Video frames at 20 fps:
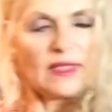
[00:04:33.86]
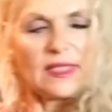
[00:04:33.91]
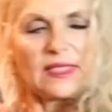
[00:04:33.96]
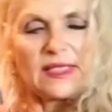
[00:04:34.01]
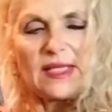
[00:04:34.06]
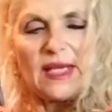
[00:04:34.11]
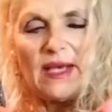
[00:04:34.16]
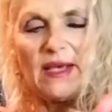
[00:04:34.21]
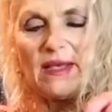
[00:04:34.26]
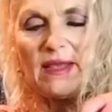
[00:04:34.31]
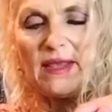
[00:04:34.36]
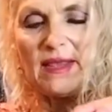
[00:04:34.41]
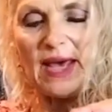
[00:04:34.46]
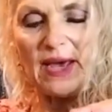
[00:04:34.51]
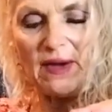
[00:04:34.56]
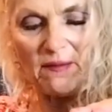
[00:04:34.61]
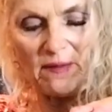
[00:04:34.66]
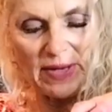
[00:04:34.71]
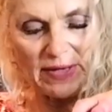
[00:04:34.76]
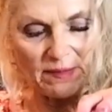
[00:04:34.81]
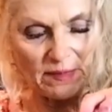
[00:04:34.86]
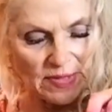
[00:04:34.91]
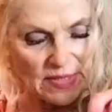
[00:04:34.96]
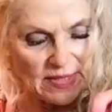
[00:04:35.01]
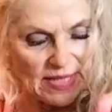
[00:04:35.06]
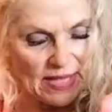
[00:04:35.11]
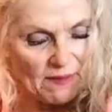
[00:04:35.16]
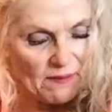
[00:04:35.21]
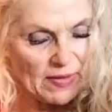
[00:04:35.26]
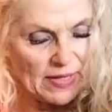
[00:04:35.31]
So
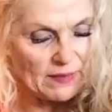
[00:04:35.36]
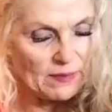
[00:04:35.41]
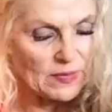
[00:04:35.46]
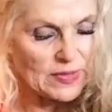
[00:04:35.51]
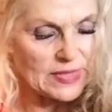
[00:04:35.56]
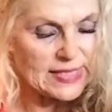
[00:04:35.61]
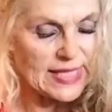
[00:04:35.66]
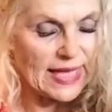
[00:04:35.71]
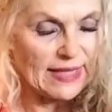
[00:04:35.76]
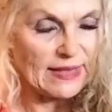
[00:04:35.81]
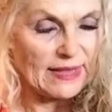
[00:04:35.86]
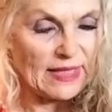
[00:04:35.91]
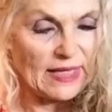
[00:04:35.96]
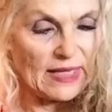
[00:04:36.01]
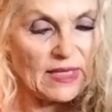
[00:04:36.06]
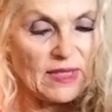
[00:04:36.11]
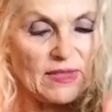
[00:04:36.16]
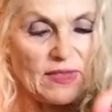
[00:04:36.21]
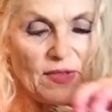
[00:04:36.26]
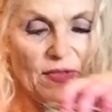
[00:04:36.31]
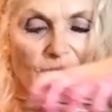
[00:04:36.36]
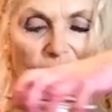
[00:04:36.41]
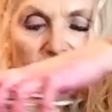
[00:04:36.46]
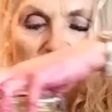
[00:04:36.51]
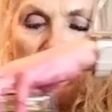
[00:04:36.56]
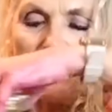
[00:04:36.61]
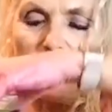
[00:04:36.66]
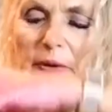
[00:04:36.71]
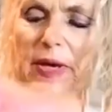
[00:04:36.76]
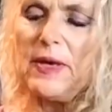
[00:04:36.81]
that one was at the
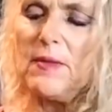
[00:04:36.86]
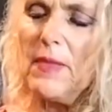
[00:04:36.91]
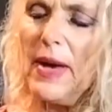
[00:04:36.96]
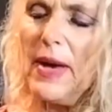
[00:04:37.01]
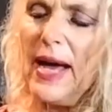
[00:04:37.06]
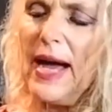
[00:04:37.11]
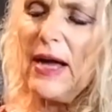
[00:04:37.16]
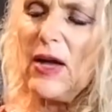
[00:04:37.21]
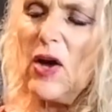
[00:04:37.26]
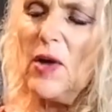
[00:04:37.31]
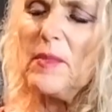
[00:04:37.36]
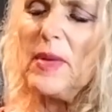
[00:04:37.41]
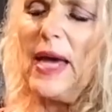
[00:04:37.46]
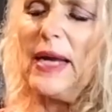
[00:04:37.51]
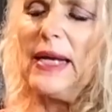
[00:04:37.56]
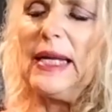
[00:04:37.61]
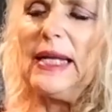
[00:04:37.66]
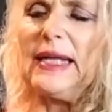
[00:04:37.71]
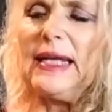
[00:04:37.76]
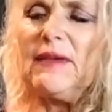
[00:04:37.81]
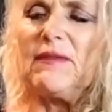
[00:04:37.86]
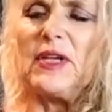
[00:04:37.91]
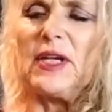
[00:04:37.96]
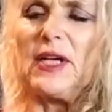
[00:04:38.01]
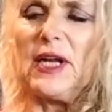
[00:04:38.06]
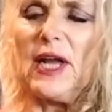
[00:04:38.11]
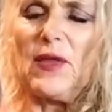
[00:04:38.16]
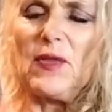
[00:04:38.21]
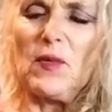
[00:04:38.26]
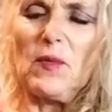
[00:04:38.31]
3-week mark. I'm going to leave it
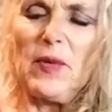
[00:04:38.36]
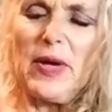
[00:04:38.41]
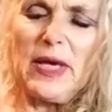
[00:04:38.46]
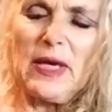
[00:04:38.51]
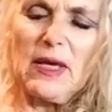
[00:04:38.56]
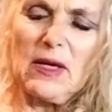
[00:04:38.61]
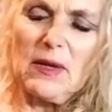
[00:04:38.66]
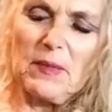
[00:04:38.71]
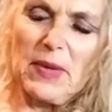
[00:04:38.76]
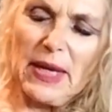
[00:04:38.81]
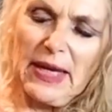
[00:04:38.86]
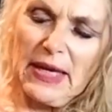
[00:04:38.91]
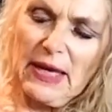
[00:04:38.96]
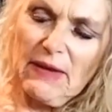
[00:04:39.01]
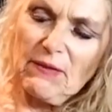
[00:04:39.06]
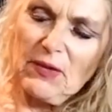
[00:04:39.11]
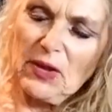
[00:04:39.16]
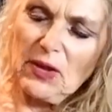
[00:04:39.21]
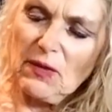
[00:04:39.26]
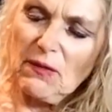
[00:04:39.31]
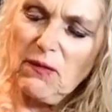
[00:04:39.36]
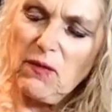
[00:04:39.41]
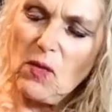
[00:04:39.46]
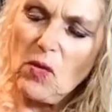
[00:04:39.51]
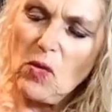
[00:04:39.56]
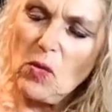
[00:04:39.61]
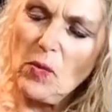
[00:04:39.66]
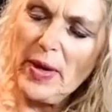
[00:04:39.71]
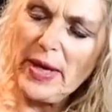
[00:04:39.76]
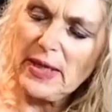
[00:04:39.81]
another week. I'm going to give it the
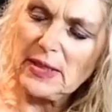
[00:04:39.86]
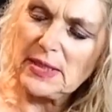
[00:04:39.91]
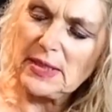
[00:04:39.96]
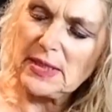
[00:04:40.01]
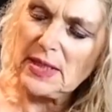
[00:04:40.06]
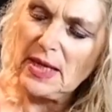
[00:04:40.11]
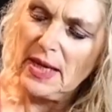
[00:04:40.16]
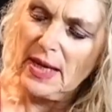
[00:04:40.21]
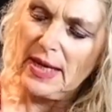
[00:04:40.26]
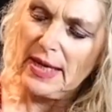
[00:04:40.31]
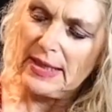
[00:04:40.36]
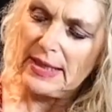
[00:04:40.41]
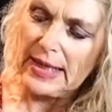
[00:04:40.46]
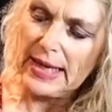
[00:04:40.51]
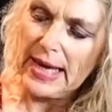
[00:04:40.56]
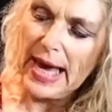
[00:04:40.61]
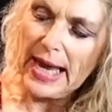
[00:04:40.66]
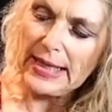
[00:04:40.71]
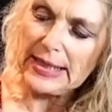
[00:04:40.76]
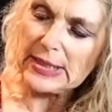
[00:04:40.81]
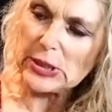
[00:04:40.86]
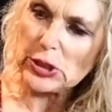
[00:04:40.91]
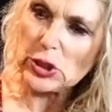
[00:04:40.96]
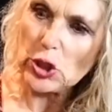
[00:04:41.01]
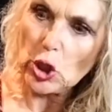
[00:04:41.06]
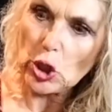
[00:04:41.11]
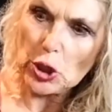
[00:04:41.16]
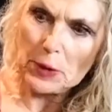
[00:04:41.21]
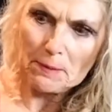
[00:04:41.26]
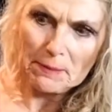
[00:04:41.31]
4 weeks. The colour's
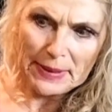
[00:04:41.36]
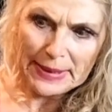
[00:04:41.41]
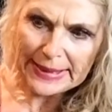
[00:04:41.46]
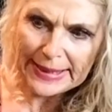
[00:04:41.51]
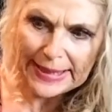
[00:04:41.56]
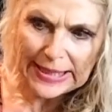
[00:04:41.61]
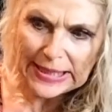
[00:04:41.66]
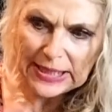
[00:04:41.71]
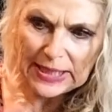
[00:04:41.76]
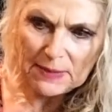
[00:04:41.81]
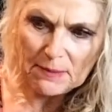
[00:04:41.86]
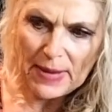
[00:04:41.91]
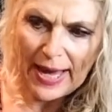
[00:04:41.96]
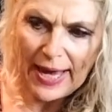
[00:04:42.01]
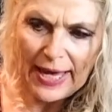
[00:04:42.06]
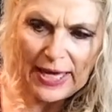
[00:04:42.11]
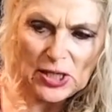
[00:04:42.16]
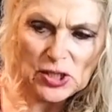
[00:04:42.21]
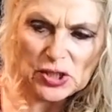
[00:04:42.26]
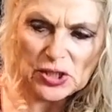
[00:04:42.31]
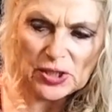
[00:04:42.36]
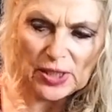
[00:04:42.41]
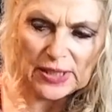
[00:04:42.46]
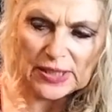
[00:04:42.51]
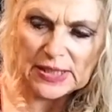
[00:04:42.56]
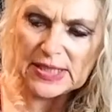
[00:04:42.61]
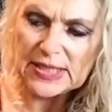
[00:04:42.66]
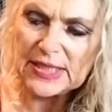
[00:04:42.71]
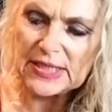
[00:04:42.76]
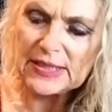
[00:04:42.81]
not completely beige. I
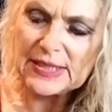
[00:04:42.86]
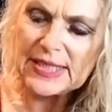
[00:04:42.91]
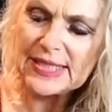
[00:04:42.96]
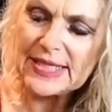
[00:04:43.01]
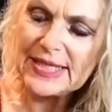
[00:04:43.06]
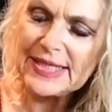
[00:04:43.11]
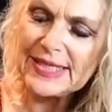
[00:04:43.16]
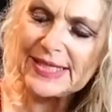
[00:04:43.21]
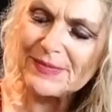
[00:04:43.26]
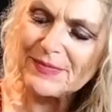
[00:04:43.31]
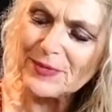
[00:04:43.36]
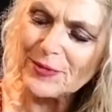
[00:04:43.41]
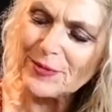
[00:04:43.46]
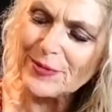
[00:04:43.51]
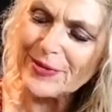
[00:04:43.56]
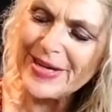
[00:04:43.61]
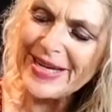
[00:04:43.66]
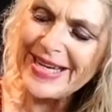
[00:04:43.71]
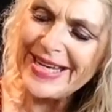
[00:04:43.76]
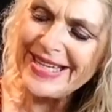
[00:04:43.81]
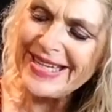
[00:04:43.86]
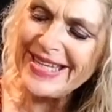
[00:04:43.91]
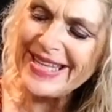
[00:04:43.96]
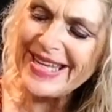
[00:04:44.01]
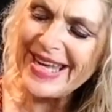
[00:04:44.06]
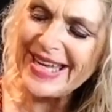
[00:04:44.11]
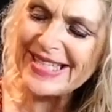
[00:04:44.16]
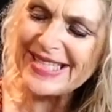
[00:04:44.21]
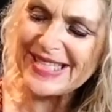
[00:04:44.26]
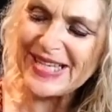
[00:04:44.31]
can still see some green in
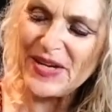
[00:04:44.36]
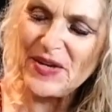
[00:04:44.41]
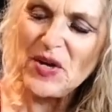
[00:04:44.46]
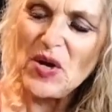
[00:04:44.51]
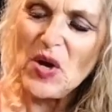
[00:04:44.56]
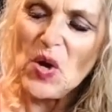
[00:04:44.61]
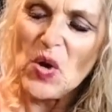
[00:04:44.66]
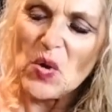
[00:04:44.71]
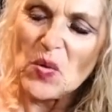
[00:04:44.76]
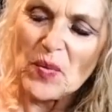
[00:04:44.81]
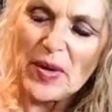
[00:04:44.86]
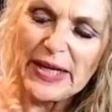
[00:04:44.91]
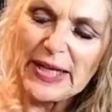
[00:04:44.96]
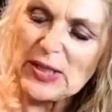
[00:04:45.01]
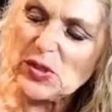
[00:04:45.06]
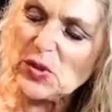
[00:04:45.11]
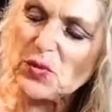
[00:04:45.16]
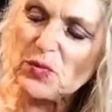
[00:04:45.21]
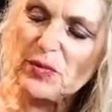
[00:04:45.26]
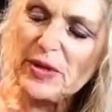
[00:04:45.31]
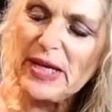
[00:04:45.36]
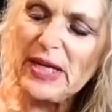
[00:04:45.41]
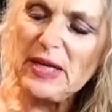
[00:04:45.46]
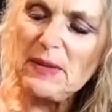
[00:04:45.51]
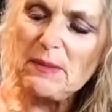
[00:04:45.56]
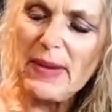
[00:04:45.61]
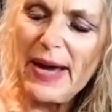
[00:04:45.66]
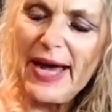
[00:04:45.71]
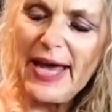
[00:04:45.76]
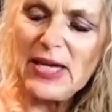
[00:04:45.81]
there. So when it's really
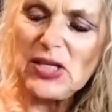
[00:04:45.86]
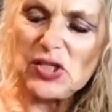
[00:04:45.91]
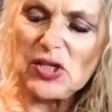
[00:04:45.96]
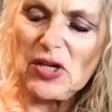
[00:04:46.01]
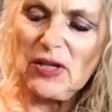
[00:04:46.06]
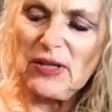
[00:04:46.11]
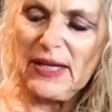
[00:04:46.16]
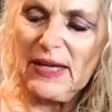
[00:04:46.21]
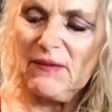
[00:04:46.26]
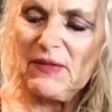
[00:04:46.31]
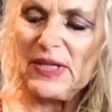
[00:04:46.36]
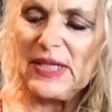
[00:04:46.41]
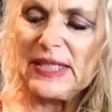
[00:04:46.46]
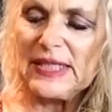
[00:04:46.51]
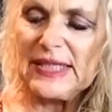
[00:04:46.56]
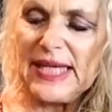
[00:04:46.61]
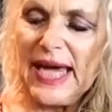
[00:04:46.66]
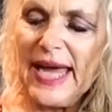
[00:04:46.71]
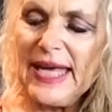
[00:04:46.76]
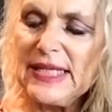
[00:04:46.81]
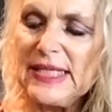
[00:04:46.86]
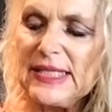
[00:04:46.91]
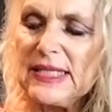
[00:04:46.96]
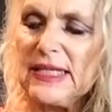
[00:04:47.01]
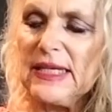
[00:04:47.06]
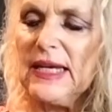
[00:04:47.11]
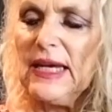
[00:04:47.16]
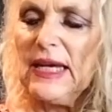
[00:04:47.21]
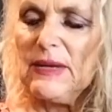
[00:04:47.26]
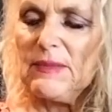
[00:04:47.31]
beige, I'll give it a taste.
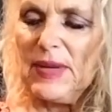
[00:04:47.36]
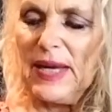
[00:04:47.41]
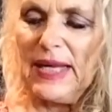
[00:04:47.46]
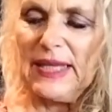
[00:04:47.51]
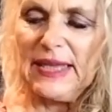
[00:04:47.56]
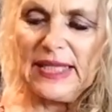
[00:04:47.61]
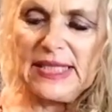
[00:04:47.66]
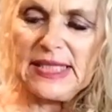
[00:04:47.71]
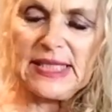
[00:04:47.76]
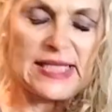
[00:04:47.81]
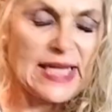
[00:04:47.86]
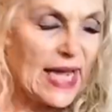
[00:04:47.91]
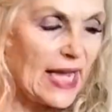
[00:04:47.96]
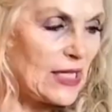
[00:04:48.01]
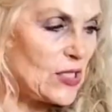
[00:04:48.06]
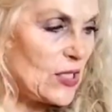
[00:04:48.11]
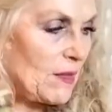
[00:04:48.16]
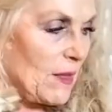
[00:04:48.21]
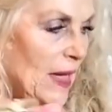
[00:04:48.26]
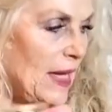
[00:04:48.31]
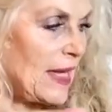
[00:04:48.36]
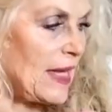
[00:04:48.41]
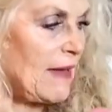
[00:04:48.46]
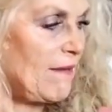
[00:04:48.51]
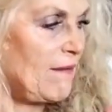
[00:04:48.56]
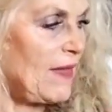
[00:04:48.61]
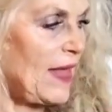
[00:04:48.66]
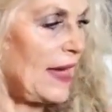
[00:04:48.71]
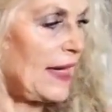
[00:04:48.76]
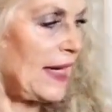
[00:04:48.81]
But at this stage, I'm going to
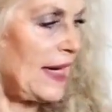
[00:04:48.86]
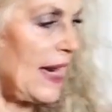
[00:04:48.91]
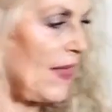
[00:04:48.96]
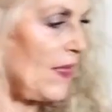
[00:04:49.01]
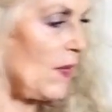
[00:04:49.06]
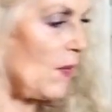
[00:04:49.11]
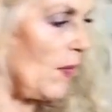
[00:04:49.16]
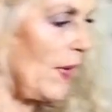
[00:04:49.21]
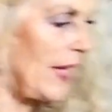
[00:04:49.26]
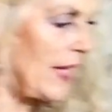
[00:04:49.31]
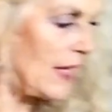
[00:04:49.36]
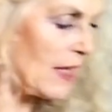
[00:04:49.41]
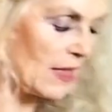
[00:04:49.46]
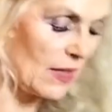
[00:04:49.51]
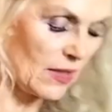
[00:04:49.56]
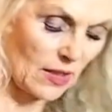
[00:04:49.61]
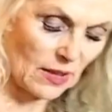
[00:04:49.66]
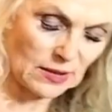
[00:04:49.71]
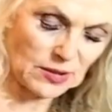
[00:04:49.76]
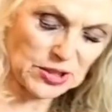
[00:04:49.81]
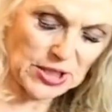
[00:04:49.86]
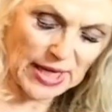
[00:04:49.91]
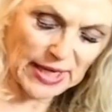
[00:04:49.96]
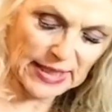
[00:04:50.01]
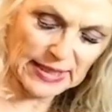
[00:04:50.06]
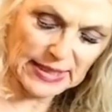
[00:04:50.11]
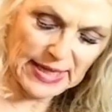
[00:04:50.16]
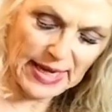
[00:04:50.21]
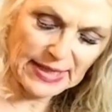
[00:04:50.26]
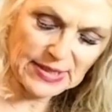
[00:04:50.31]
give that another week, and I'll check
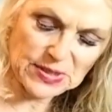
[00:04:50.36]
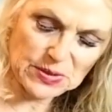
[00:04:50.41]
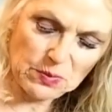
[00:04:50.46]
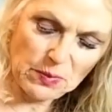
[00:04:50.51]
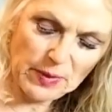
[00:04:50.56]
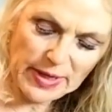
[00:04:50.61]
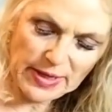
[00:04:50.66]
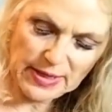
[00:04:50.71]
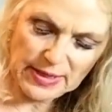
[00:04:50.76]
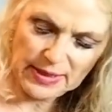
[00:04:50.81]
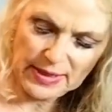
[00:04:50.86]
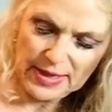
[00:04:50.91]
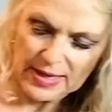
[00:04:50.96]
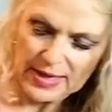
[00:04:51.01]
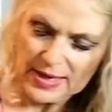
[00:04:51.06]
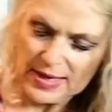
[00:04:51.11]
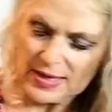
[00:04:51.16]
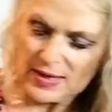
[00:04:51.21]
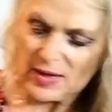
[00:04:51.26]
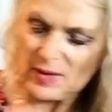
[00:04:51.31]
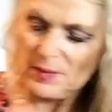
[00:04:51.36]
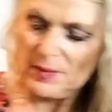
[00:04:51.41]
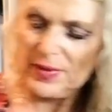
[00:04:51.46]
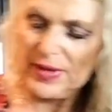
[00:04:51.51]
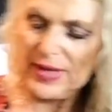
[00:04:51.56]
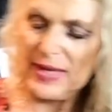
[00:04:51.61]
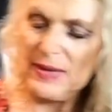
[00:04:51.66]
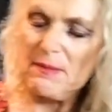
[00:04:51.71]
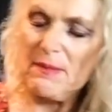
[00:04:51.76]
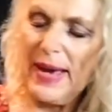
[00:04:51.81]
it next week. I'll
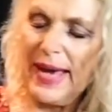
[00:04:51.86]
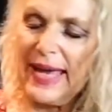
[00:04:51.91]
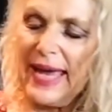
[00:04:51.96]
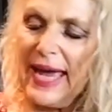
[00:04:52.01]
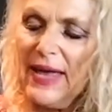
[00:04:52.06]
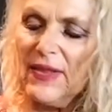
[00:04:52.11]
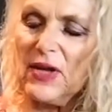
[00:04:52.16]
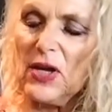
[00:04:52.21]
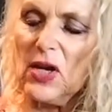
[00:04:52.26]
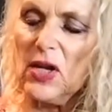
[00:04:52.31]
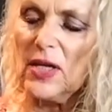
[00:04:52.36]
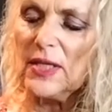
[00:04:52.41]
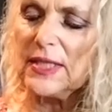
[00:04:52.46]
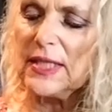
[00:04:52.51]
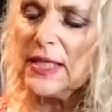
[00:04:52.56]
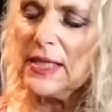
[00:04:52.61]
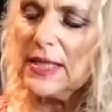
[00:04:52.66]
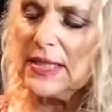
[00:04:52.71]
bring it back out of the closet.